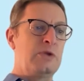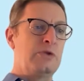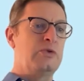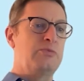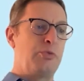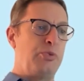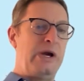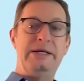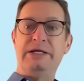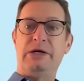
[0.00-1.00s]
through the
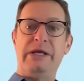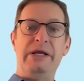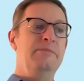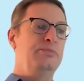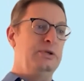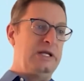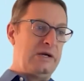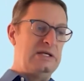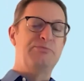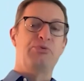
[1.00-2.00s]
proprietary
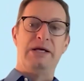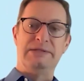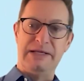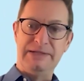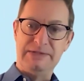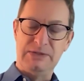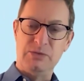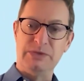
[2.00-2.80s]
Polaris process,